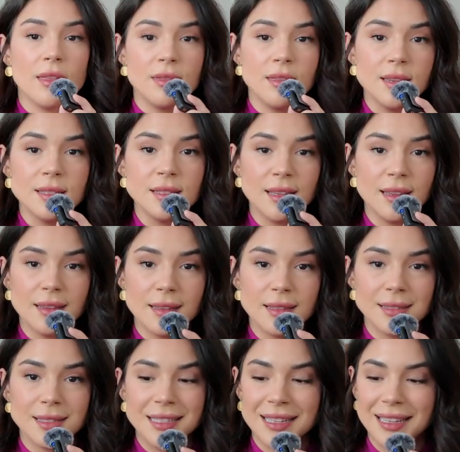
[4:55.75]
this
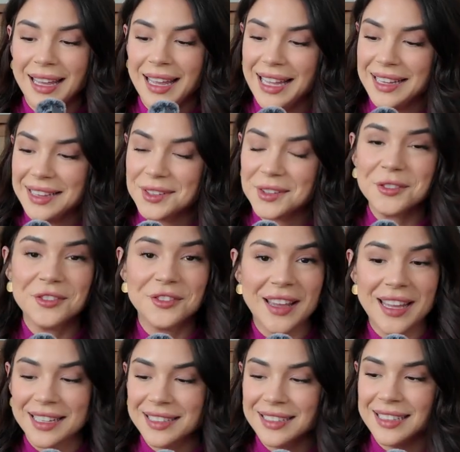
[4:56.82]
is a little
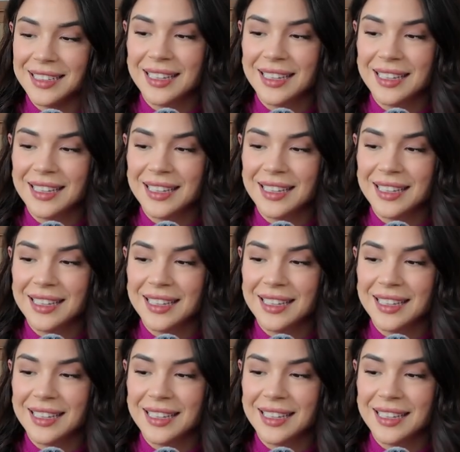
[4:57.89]
fan.